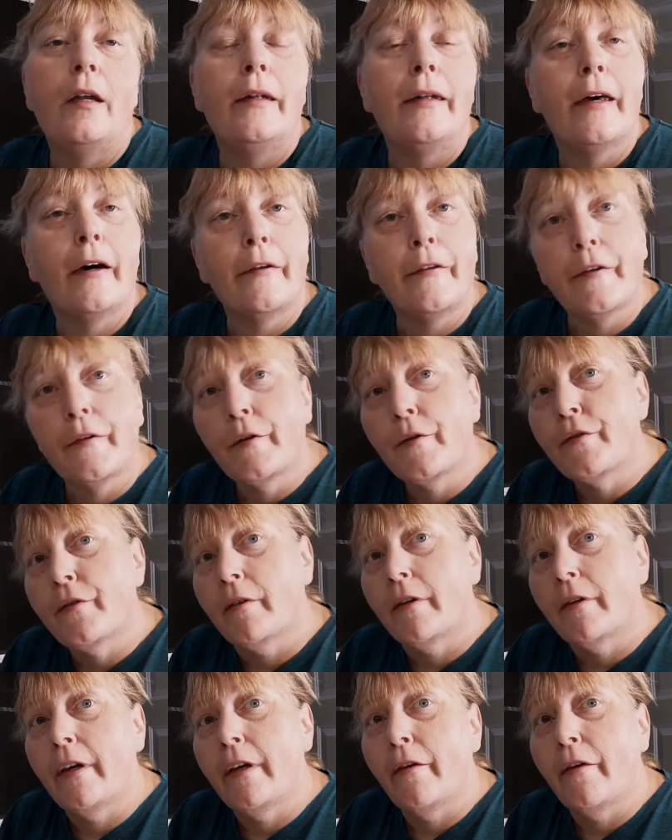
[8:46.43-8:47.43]
Now that those
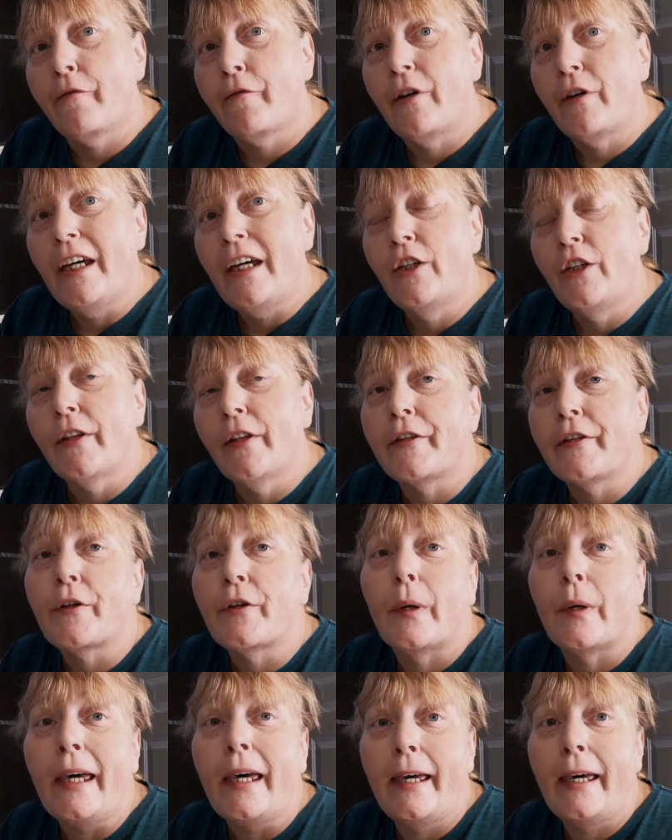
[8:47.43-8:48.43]
are in the fridge, let's
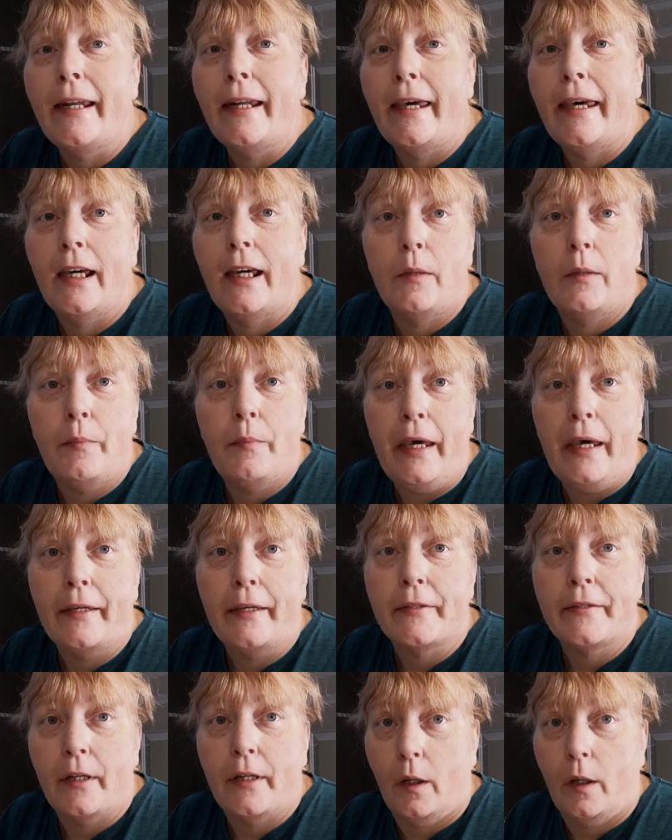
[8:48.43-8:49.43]
go ahead and make
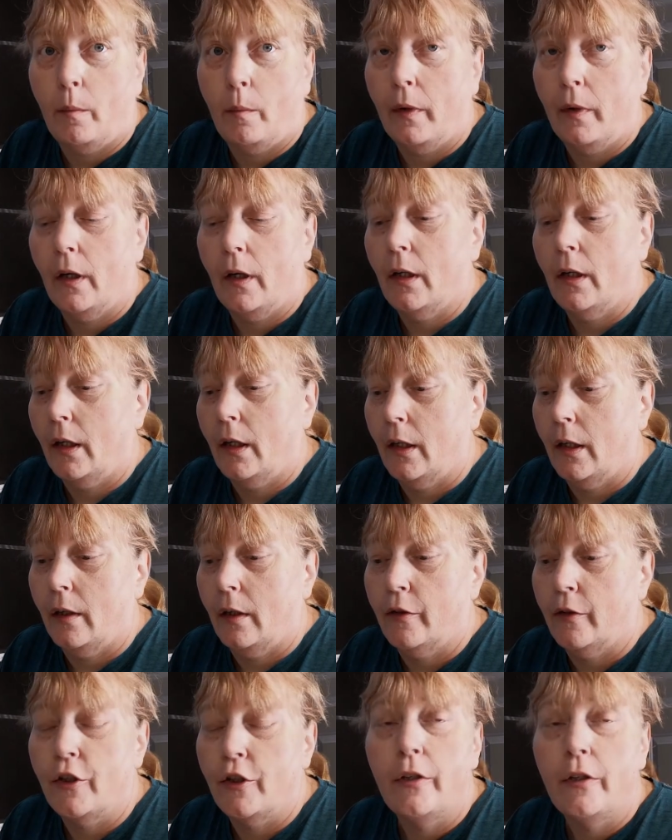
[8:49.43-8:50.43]
some
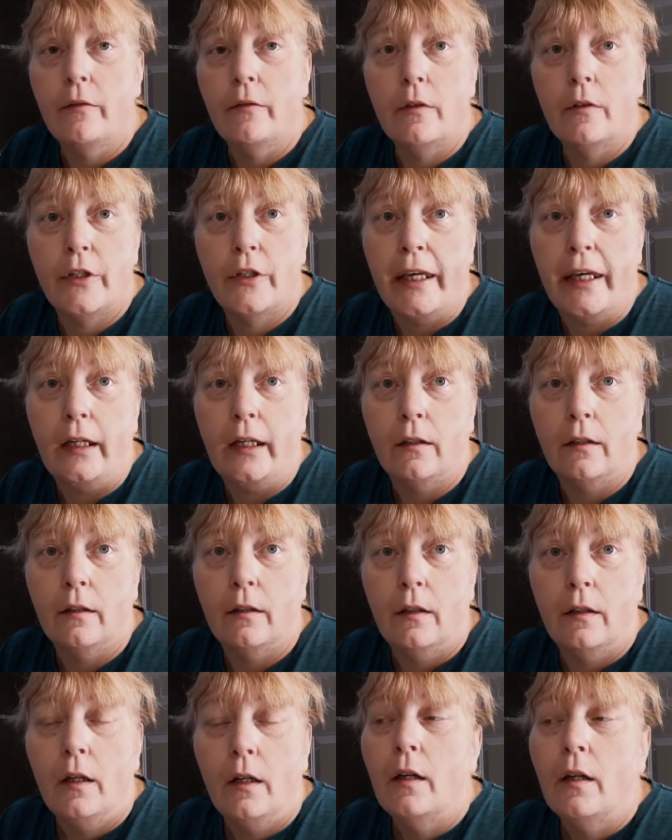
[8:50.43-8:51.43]
tea.
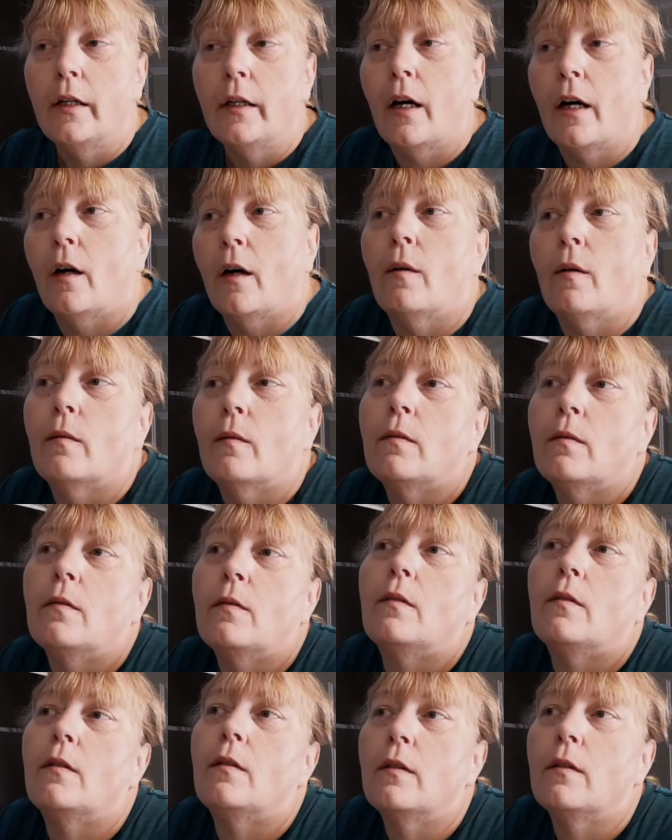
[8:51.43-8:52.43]
Now,
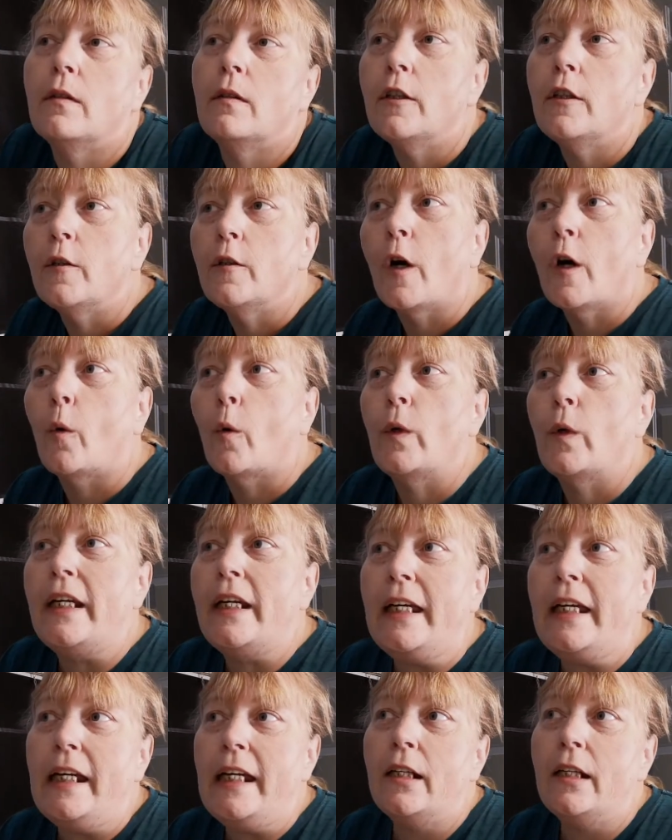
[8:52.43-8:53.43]
you don't
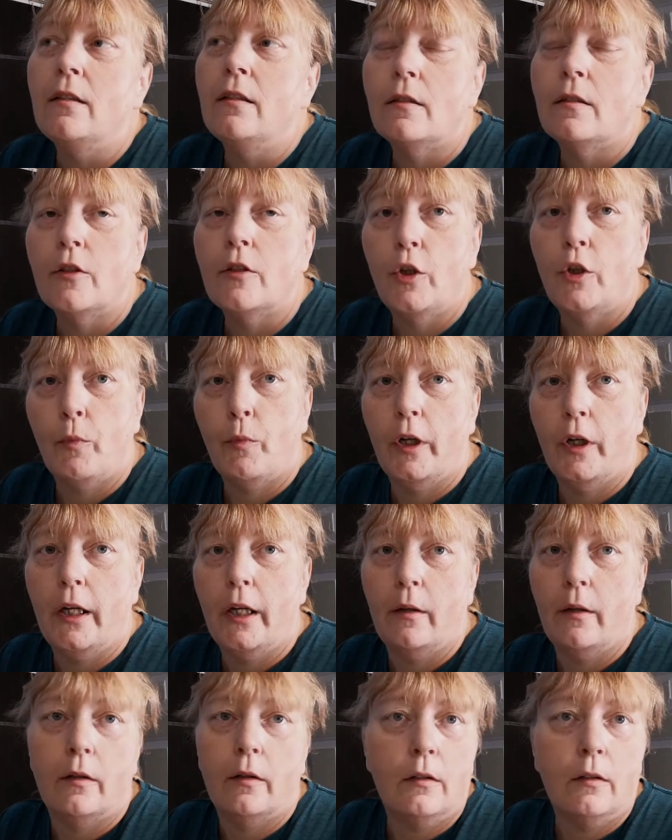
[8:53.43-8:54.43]
need to put
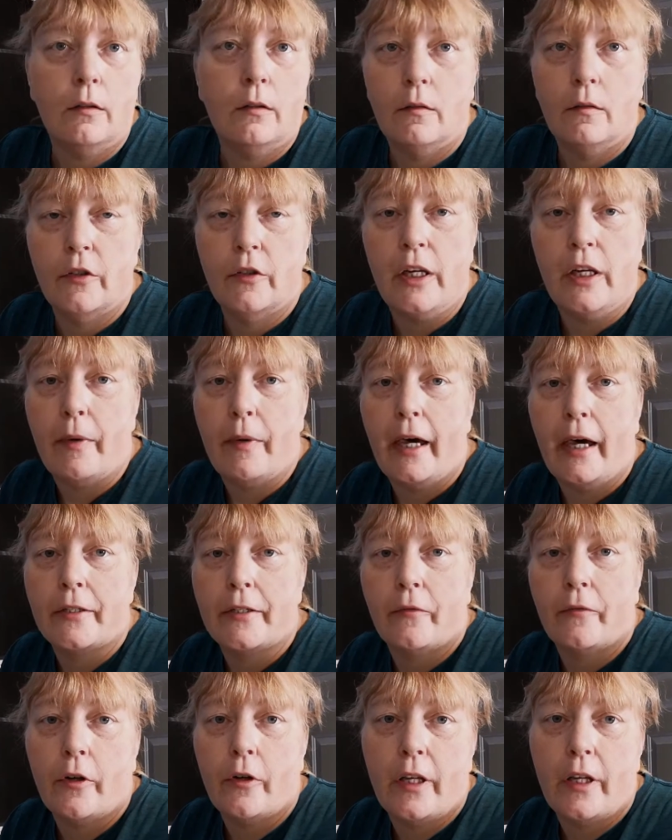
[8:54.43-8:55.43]
in tea
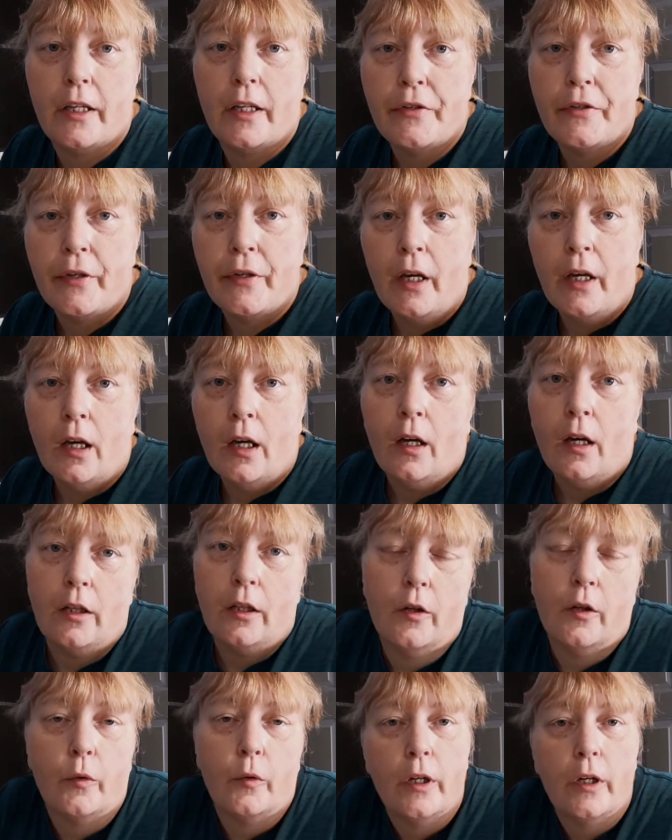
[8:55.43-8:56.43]
bags for this.
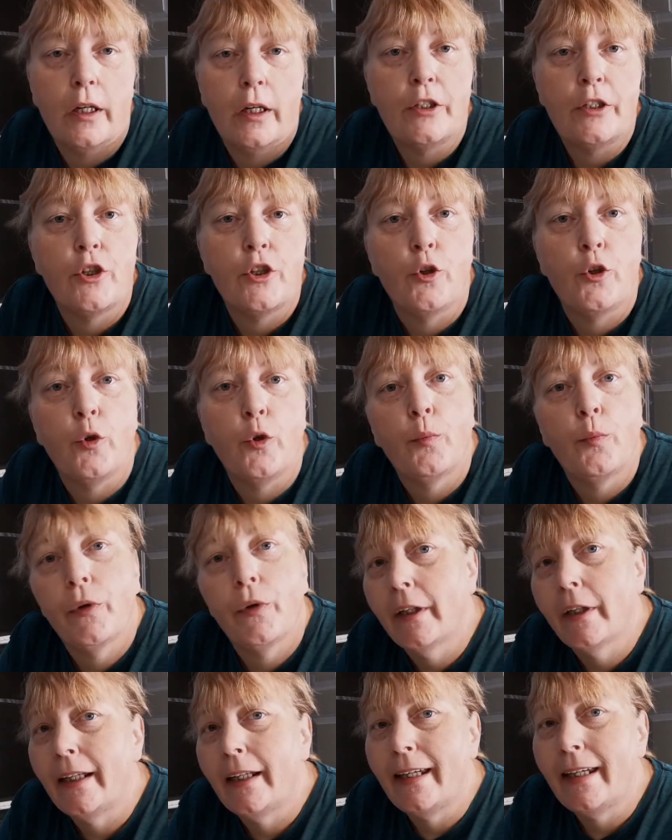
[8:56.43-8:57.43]
You don't need to
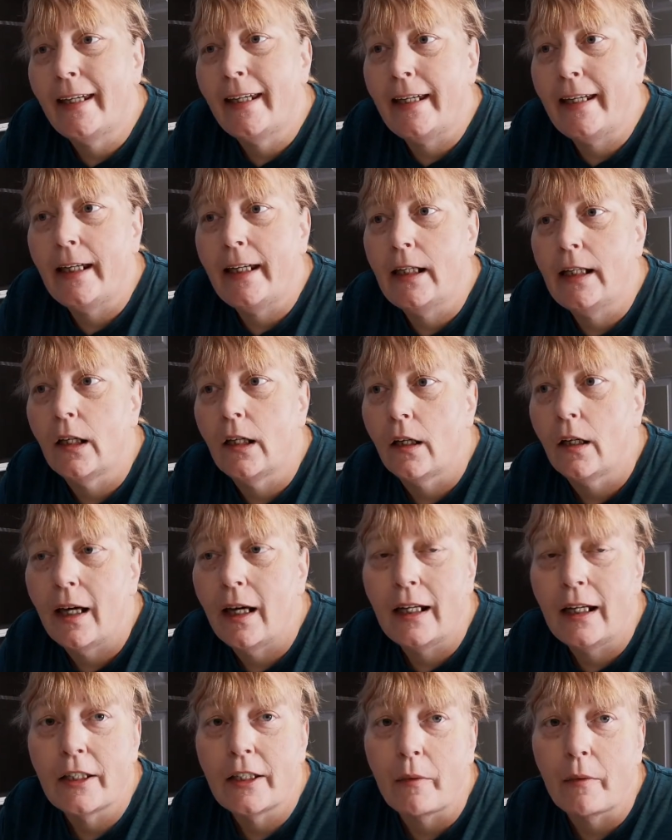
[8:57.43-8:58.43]
put in
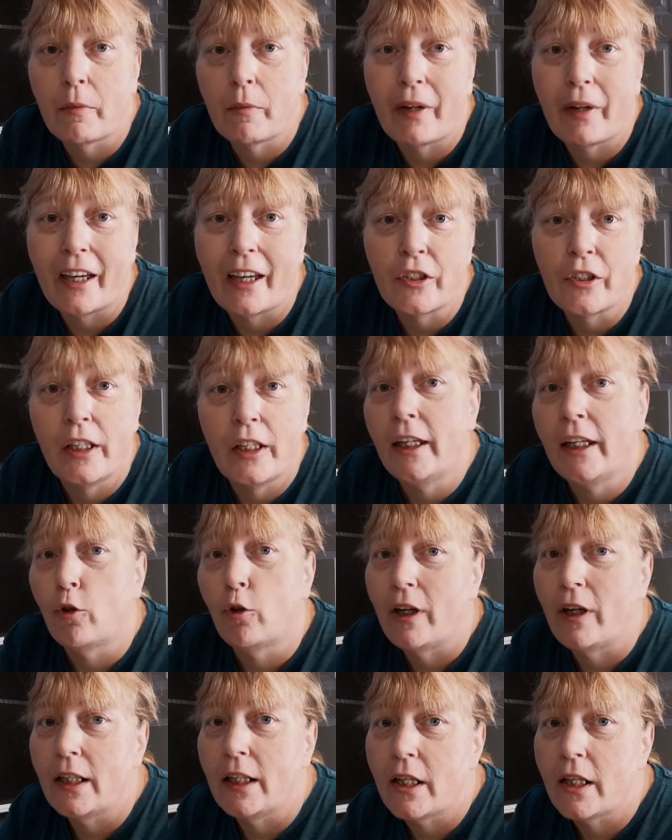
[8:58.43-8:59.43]
any type of black tea,
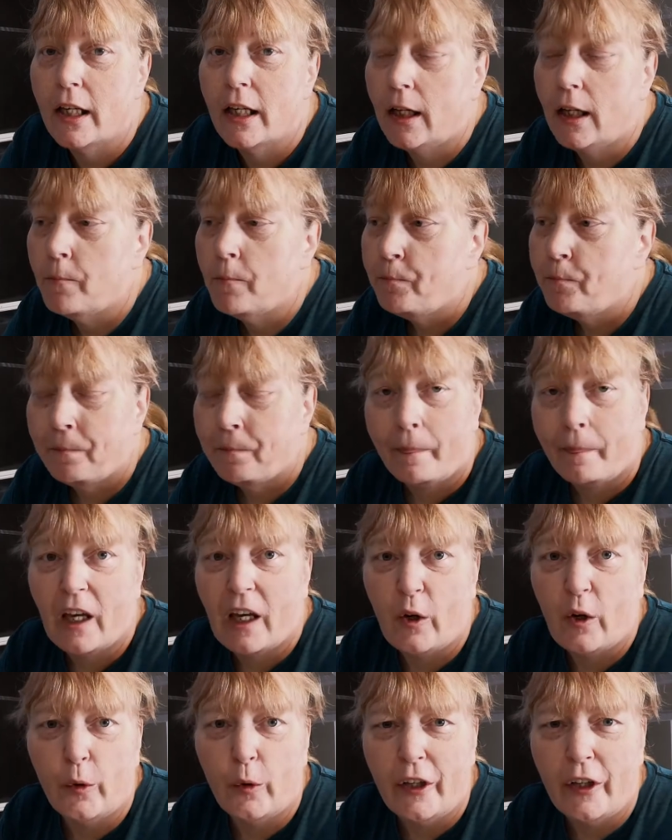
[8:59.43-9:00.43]
green tea,
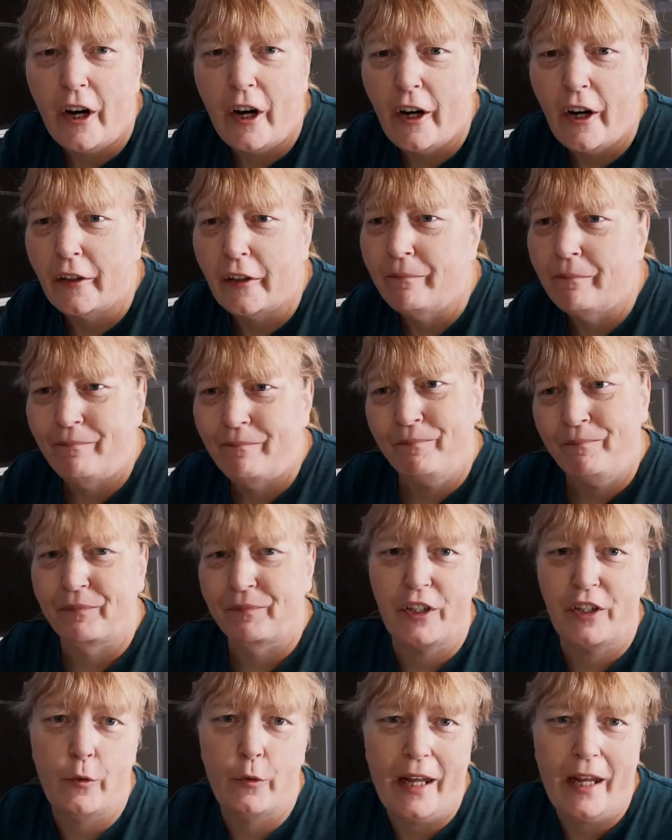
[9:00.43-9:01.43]
oolong,
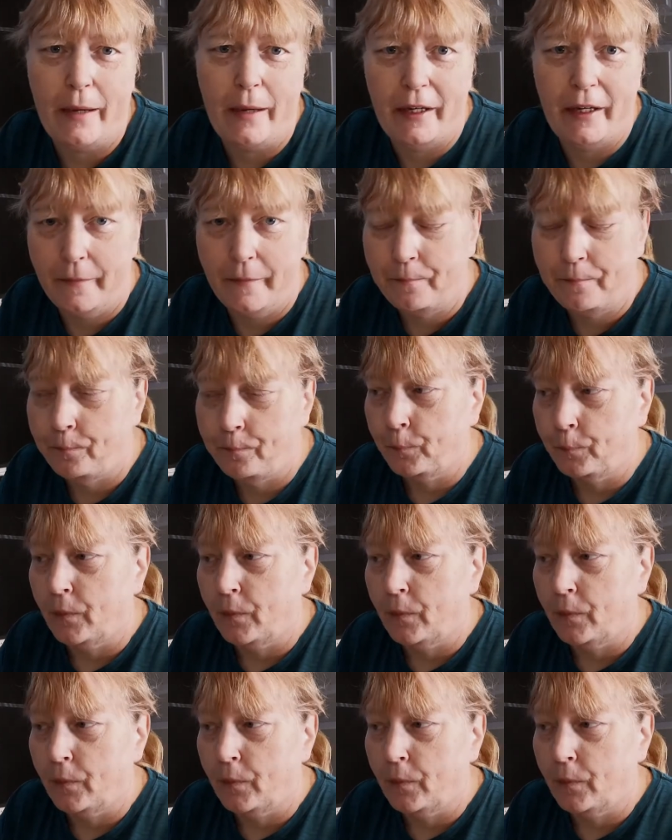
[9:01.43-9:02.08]
you name it.